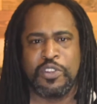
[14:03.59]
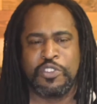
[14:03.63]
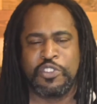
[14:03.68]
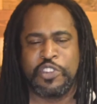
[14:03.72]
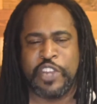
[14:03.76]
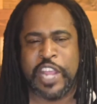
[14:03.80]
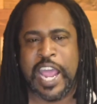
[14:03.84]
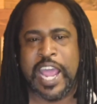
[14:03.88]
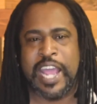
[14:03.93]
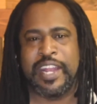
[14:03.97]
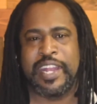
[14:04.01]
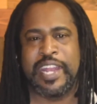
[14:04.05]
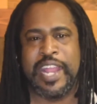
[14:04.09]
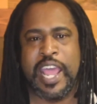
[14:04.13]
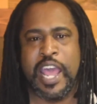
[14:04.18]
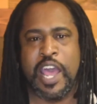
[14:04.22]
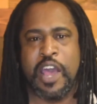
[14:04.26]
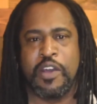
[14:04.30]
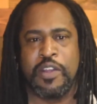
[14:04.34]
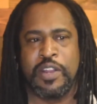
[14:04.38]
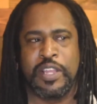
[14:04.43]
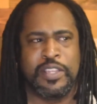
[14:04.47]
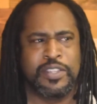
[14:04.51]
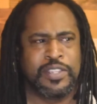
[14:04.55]
jacked
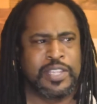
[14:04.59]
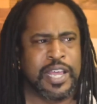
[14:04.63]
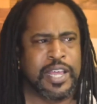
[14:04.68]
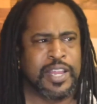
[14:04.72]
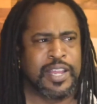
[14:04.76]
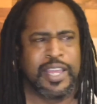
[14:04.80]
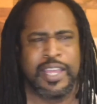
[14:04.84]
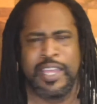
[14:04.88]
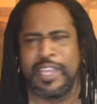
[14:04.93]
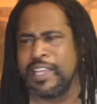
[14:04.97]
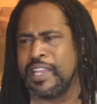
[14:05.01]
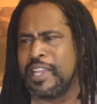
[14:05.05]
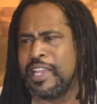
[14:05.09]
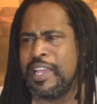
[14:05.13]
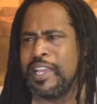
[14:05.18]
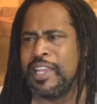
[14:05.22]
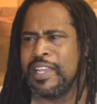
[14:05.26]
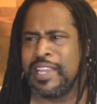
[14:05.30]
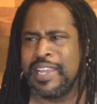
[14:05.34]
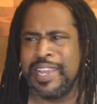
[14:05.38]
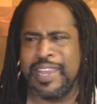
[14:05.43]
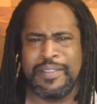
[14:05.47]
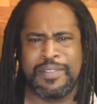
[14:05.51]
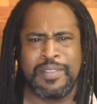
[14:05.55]
now, and he's got
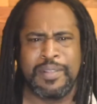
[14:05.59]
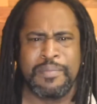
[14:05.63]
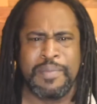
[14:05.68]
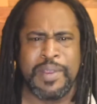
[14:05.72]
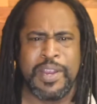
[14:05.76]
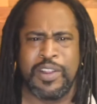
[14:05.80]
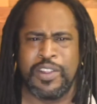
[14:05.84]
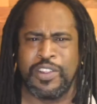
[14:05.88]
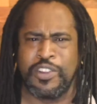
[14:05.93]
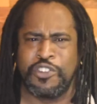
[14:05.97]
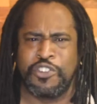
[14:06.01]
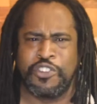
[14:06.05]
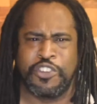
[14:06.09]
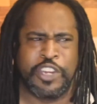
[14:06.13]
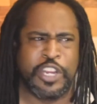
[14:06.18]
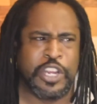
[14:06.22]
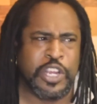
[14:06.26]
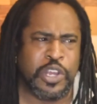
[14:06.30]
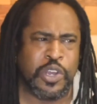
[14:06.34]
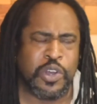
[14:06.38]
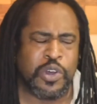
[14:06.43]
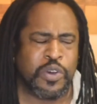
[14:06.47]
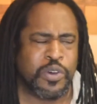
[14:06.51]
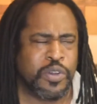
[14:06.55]
like Captain America's
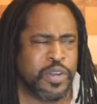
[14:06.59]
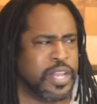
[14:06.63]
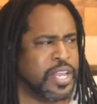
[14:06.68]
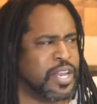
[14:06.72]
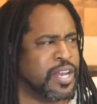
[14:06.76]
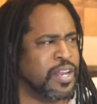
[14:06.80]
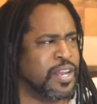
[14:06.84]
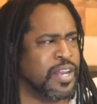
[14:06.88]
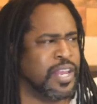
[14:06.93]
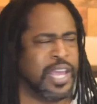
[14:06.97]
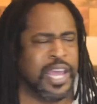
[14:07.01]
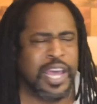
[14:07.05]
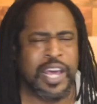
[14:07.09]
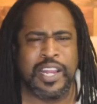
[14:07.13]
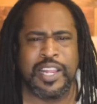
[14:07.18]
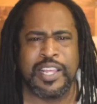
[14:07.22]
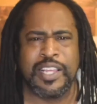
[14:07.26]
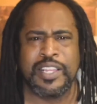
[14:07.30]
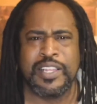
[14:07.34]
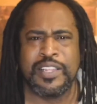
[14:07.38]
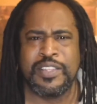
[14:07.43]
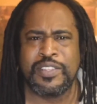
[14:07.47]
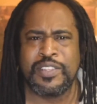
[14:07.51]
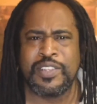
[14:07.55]
shield and
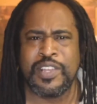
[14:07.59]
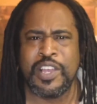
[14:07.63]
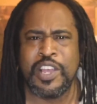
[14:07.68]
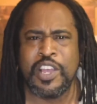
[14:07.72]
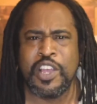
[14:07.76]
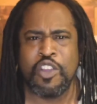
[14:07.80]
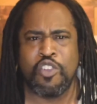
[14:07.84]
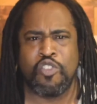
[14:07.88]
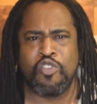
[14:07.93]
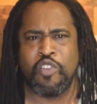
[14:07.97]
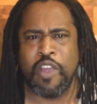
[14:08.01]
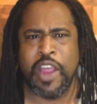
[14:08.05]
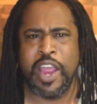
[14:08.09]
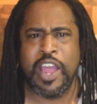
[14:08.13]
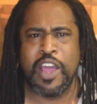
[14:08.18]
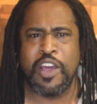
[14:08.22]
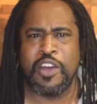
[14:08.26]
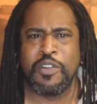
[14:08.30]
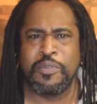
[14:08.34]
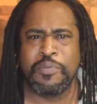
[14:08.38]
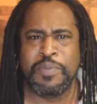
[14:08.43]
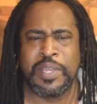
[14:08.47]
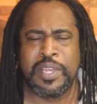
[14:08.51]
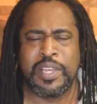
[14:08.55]
Hela's
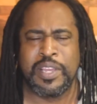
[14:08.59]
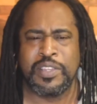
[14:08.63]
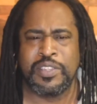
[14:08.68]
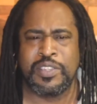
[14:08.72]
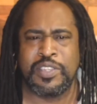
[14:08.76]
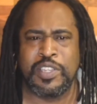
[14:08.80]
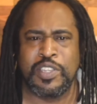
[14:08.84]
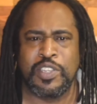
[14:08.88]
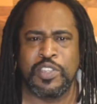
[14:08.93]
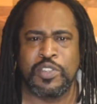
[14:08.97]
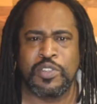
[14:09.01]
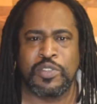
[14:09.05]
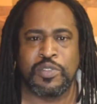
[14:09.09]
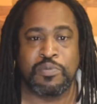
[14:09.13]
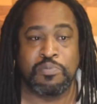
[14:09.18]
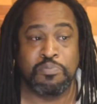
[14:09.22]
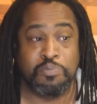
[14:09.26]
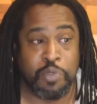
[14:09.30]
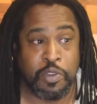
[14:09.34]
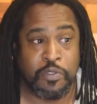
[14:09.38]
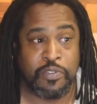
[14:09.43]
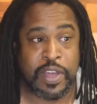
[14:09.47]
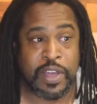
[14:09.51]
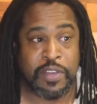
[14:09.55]
crown because he's
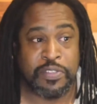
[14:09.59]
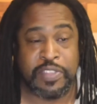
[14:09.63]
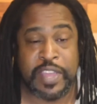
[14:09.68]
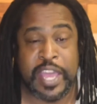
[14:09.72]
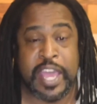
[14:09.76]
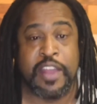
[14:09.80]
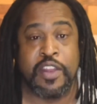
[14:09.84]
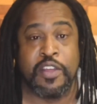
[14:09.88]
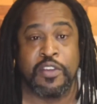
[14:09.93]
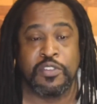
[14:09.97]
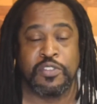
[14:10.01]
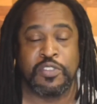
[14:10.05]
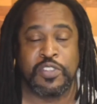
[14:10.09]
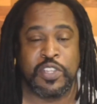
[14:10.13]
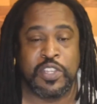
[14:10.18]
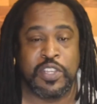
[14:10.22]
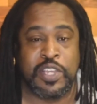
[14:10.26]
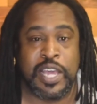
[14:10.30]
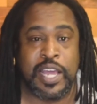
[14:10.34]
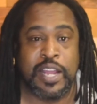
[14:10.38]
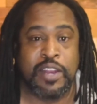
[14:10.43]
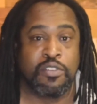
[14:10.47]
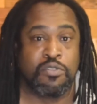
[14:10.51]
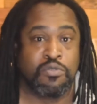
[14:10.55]
without Thanos, he
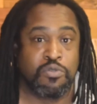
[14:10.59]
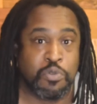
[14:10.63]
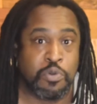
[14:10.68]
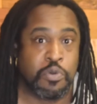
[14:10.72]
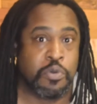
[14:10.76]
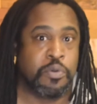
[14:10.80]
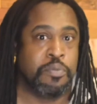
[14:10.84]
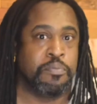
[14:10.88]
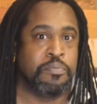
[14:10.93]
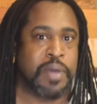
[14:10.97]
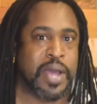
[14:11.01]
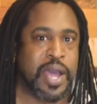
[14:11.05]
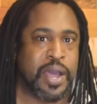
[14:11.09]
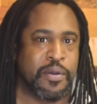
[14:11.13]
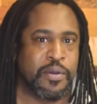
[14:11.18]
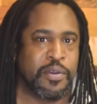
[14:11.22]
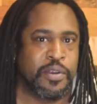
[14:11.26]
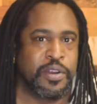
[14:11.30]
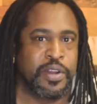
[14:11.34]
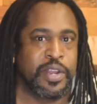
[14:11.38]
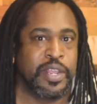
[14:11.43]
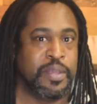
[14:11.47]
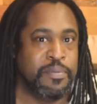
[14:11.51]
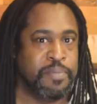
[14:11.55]
kind of grew in power
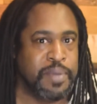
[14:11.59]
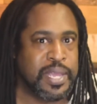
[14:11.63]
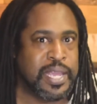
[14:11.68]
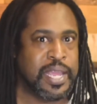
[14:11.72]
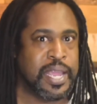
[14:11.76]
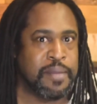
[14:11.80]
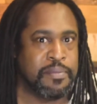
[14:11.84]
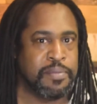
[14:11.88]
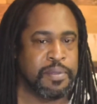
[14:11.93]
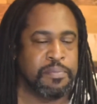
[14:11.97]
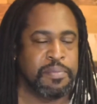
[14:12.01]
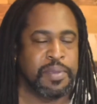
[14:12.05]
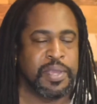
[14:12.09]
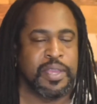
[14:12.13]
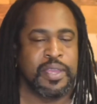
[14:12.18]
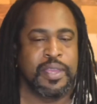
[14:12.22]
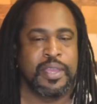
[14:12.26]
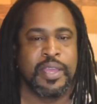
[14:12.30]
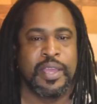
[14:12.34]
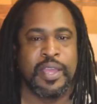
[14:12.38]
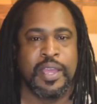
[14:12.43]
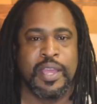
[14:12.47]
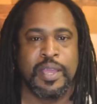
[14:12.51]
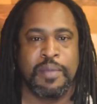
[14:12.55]
and he became the
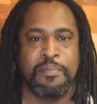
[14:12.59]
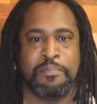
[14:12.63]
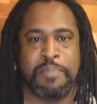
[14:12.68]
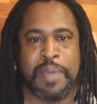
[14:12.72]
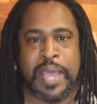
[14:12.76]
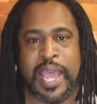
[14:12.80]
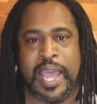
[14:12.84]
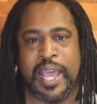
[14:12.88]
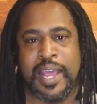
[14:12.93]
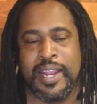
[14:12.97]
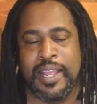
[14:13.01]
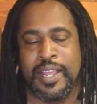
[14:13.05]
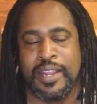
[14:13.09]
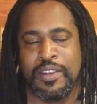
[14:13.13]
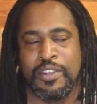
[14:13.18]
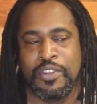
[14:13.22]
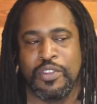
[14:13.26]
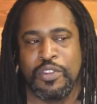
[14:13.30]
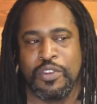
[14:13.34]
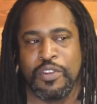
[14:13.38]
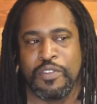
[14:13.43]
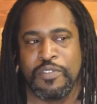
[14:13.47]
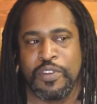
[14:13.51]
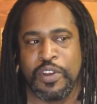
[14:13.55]
big bad in the
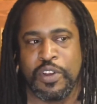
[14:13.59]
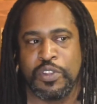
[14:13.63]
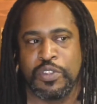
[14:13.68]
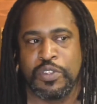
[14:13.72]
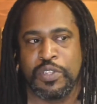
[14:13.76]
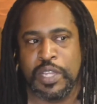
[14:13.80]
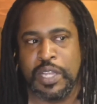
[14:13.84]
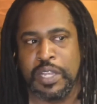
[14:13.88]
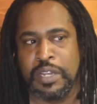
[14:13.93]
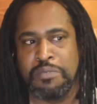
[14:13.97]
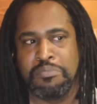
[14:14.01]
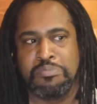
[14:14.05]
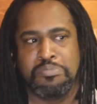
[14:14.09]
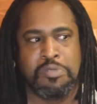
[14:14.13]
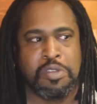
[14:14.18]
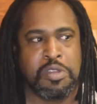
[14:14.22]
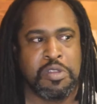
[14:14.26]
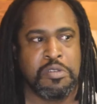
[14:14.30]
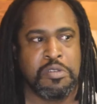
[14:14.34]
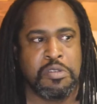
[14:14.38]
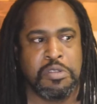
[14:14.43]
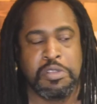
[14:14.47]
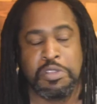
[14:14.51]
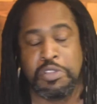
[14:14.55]
universe. And
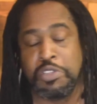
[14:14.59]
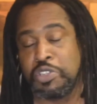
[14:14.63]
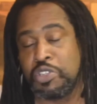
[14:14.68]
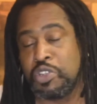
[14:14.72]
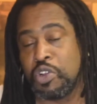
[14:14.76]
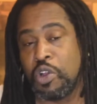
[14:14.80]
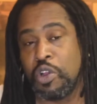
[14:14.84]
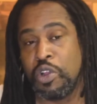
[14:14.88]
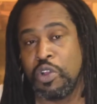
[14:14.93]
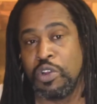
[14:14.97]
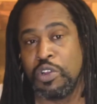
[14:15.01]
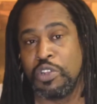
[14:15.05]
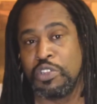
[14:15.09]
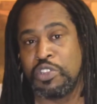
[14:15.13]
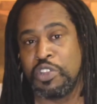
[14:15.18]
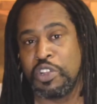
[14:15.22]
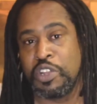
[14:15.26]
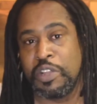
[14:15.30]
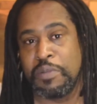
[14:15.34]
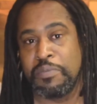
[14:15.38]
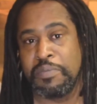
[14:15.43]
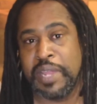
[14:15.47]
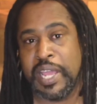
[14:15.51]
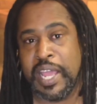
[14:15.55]
Star-Lord
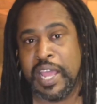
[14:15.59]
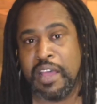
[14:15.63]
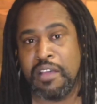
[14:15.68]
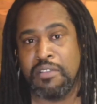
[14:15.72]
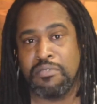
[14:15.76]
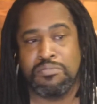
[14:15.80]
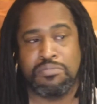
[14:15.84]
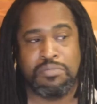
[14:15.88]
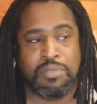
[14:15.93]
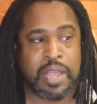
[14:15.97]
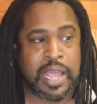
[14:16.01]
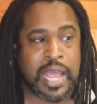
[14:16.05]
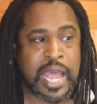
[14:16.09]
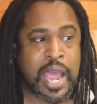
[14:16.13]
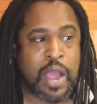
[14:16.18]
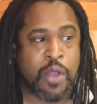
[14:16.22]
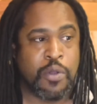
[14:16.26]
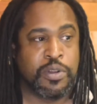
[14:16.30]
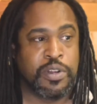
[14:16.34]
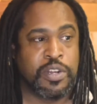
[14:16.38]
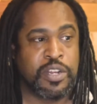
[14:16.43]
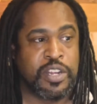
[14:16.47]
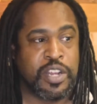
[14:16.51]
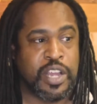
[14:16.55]
took him down.
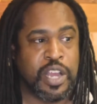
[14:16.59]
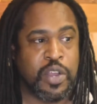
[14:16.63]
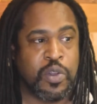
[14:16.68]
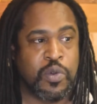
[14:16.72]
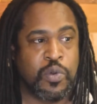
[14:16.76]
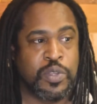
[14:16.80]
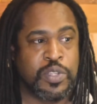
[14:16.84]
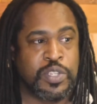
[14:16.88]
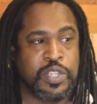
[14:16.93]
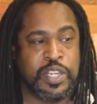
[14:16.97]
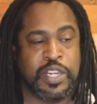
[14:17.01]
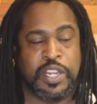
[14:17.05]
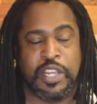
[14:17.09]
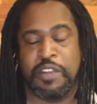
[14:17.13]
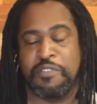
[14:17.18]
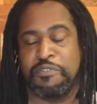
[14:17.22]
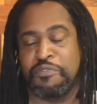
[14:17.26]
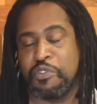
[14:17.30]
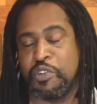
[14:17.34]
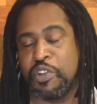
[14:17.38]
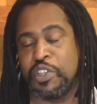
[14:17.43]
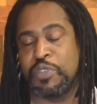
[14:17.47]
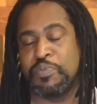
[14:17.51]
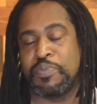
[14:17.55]
Howard the Duck was in it,
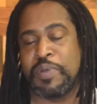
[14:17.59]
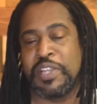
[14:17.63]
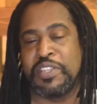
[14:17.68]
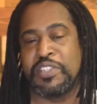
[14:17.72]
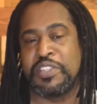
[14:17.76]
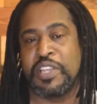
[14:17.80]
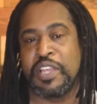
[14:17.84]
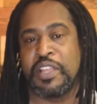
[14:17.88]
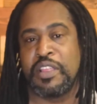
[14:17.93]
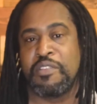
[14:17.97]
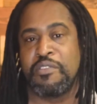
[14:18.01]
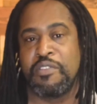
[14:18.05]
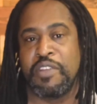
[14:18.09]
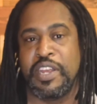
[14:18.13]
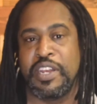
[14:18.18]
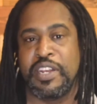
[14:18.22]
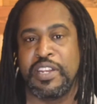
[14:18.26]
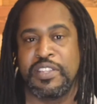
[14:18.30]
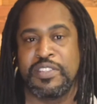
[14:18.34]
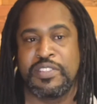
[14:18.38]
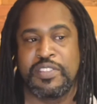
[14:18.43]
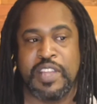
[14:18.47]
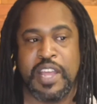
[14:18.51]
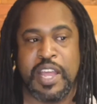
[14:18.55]
voiced by Seth Green
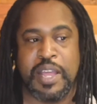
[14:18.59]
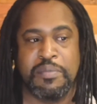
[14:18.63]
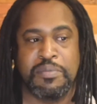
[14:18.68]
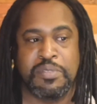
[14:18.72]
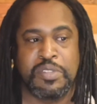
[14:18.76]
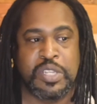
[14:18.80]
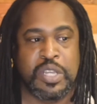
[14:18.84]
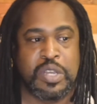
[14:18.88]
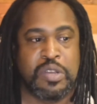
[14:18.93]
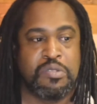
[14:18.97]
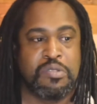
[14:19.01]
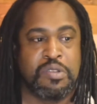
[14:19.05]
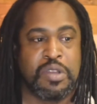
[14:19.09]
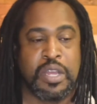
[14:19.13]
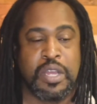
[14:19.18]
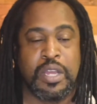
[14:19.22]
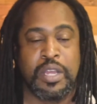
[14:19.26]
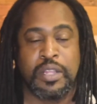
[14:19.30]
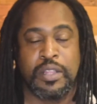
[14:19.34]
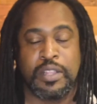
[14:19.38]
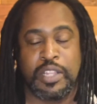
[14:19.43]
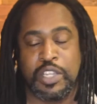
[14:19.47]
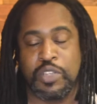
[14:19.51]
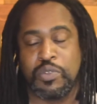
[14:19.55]
this time. So
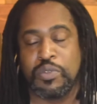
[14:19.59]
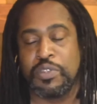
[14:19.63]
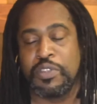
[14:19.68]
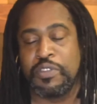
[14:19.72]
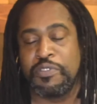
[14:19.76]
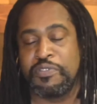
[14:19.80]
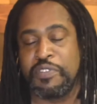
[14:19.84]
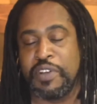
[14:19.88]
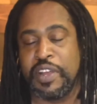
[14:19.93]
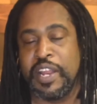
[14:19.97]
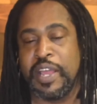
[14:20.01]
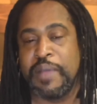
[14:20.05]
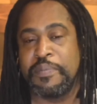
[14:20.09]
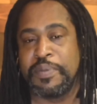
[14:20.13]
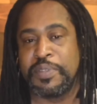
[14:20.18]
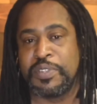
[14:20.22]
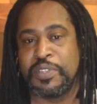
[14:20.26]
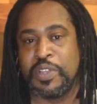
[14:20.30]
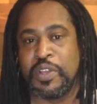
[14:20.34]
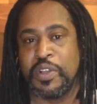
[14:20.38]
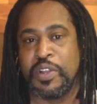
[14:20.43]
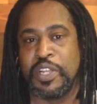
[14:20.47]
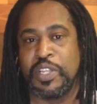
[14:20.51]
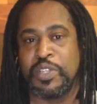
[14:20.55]
this was a fun
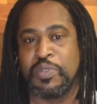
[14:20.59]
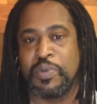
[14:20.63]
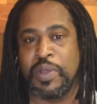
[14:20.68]
episode.